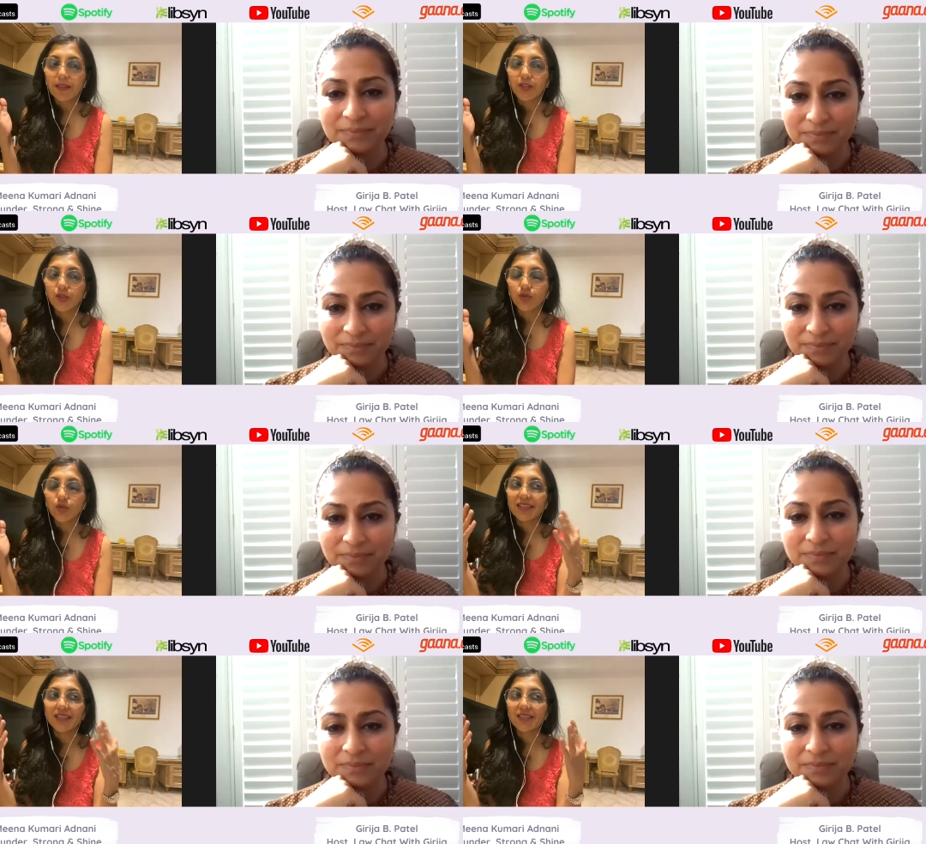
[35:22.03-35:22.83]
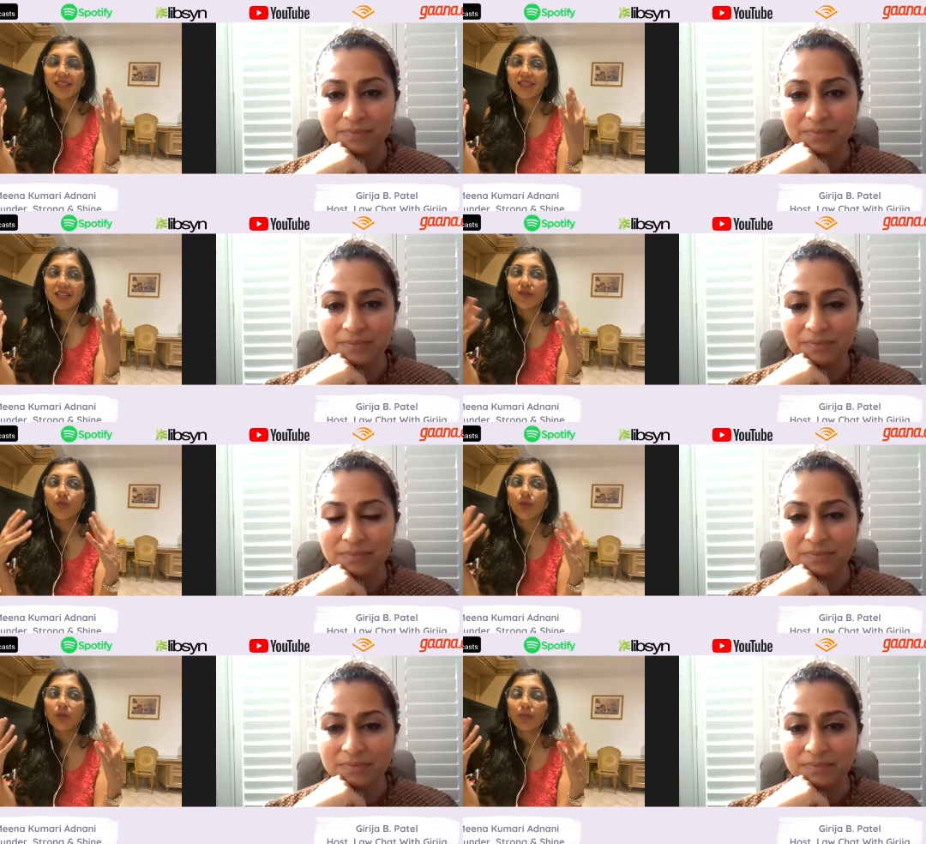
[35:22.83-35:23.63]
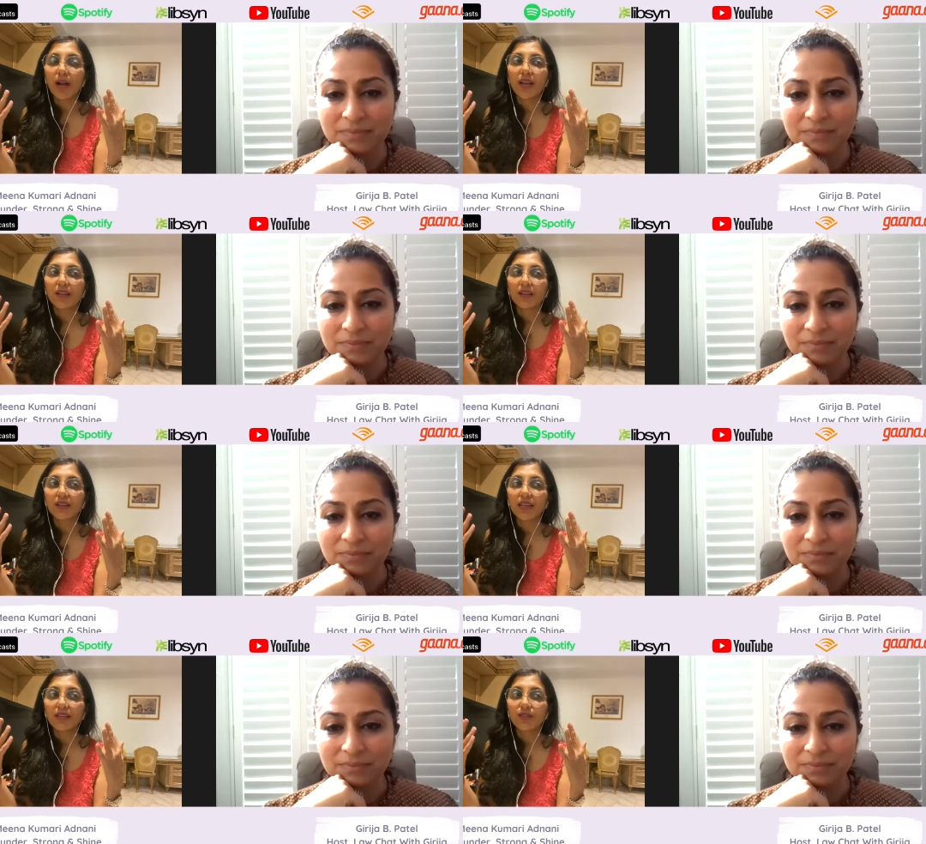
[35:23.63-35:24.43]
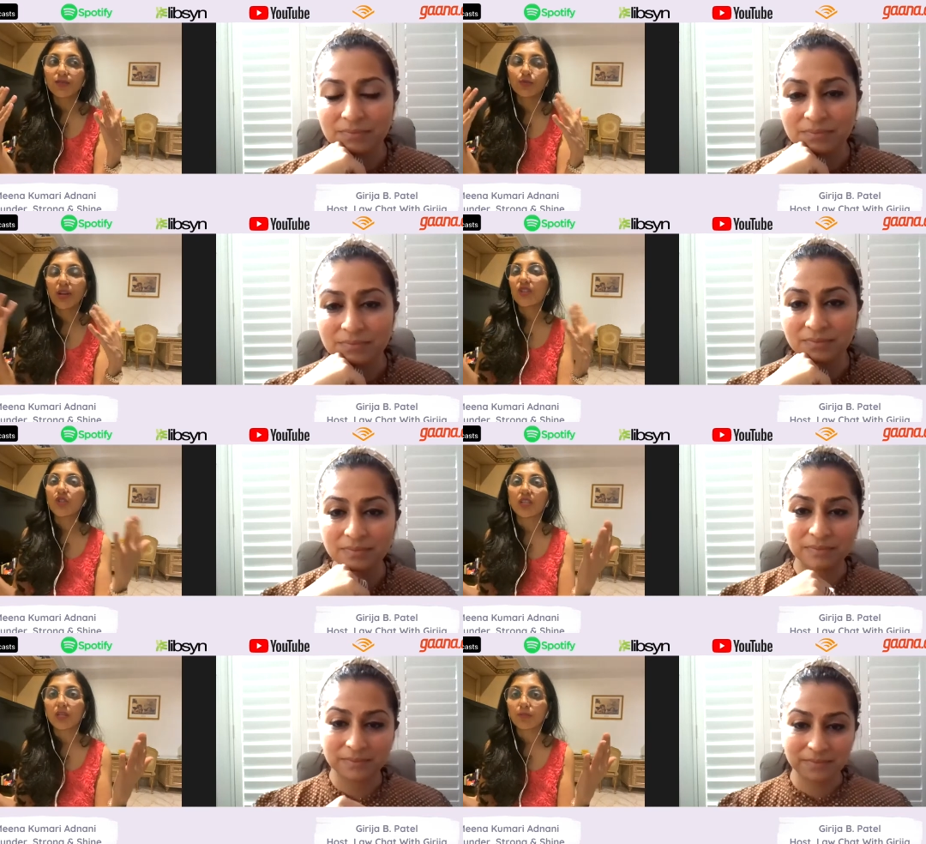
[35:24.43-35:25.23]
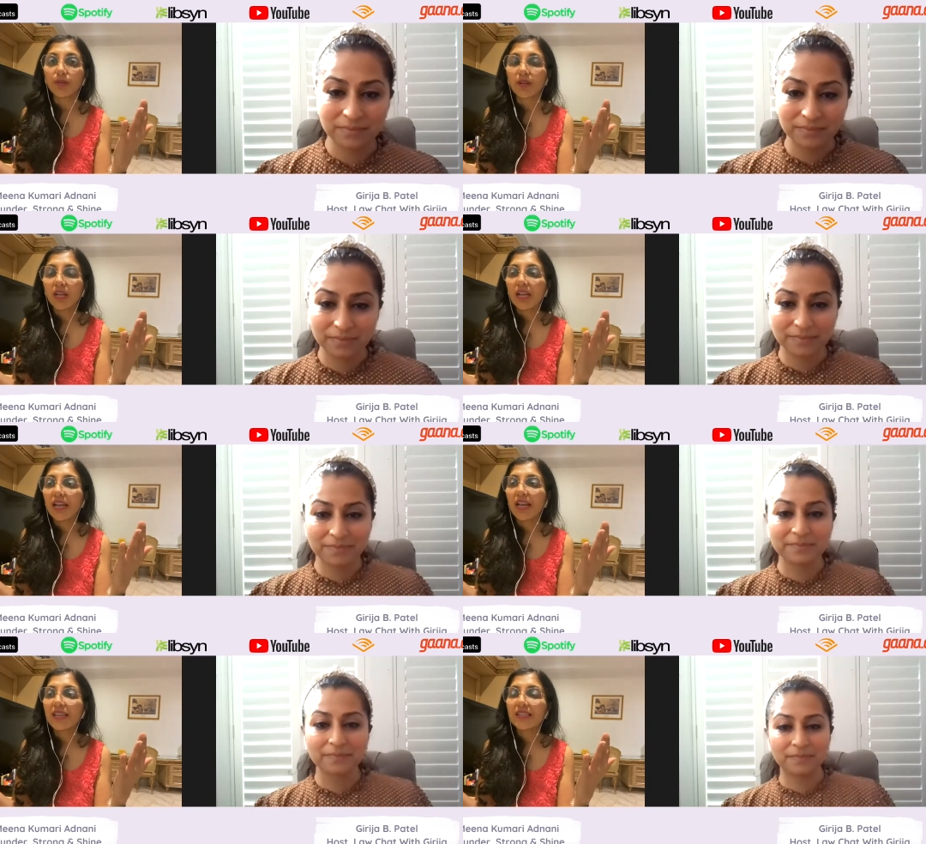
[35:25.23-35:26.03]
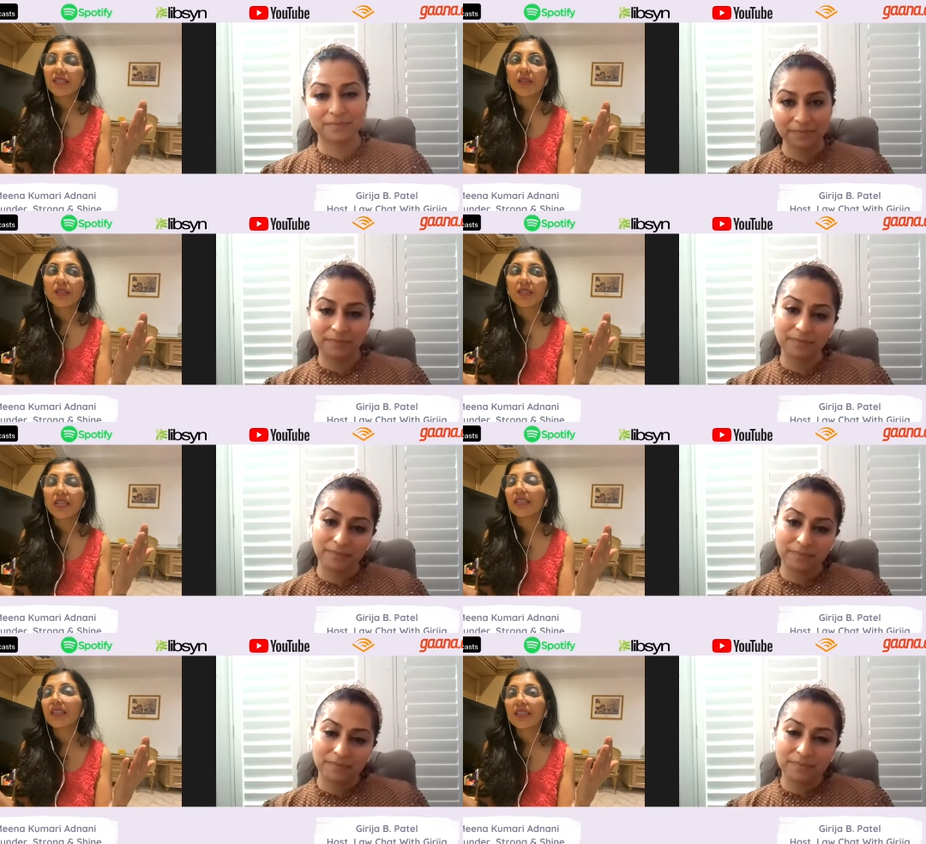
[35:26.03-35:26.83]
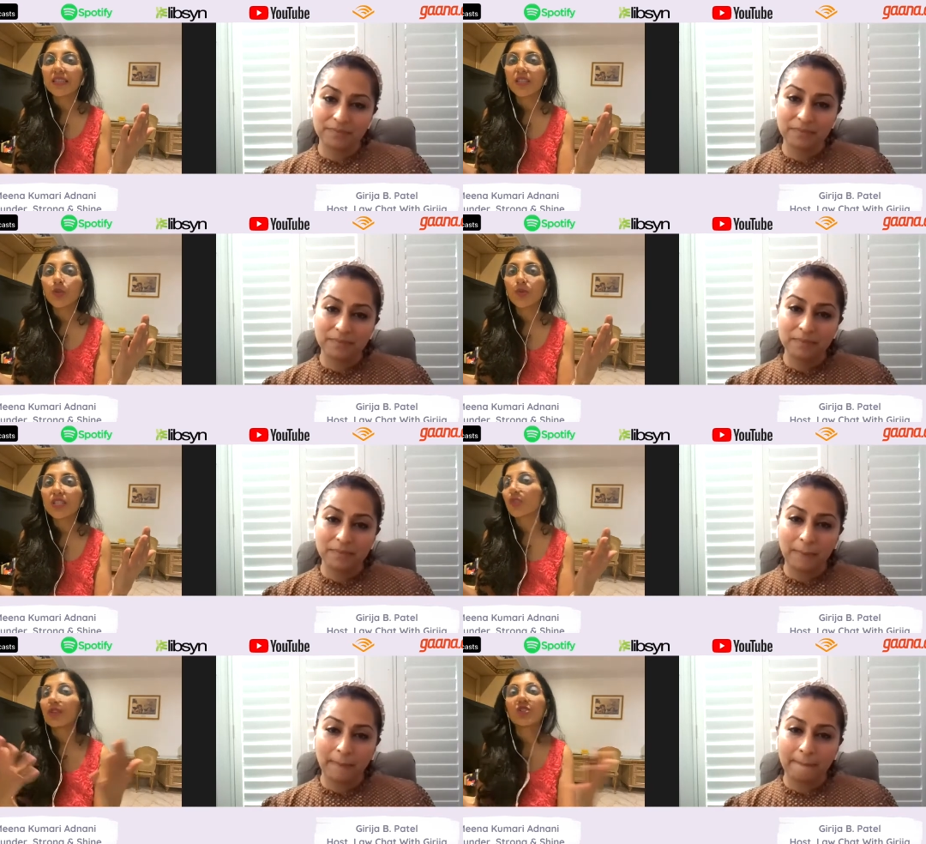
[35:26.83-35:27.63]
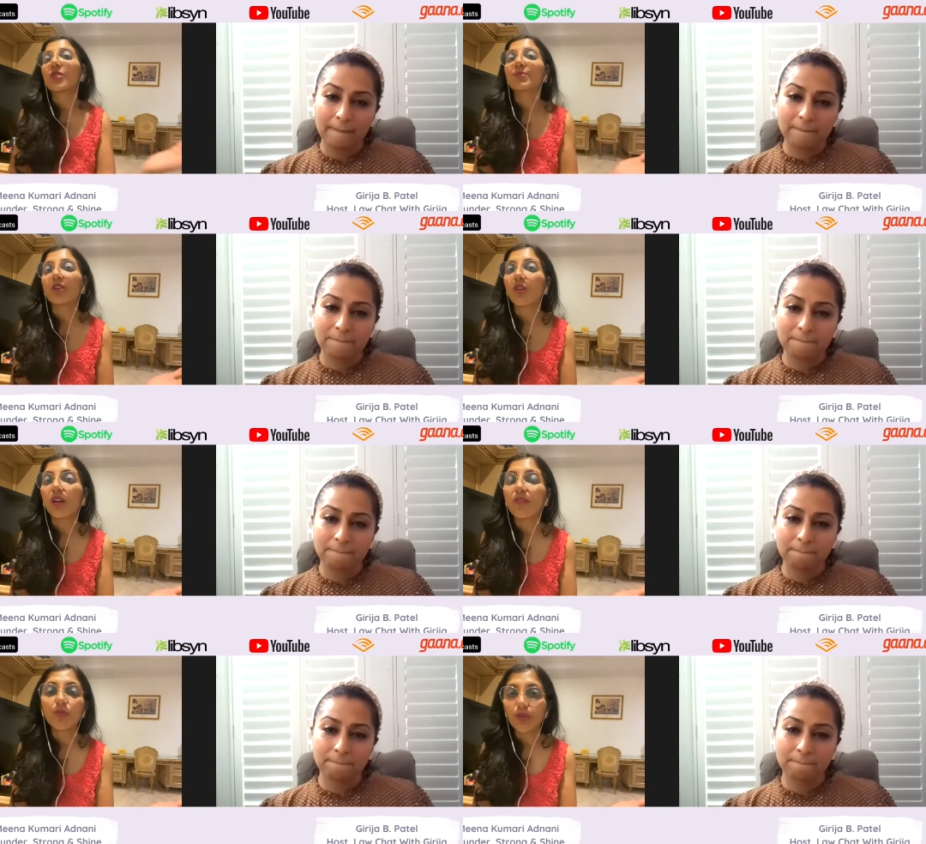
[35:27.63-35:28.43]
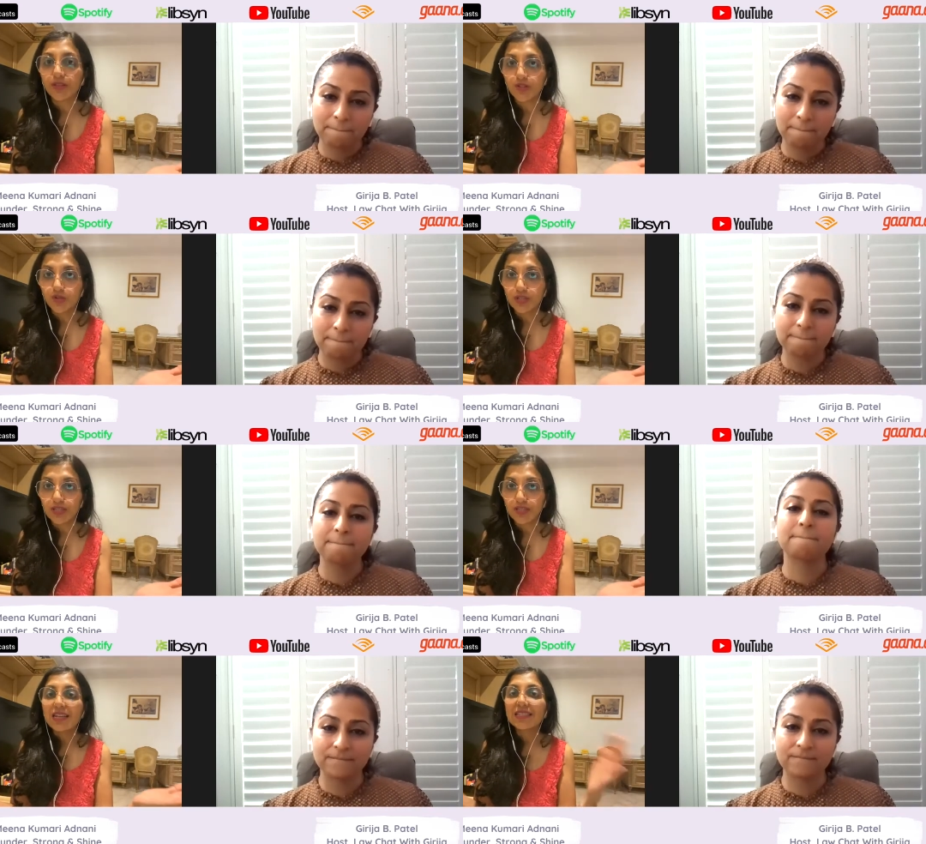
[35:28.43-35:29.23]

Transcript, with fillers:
Speaker 1: you know, he says that if you want to buy a, like a red Jeep and suddenly you will see red Jeeps everywhere in the street.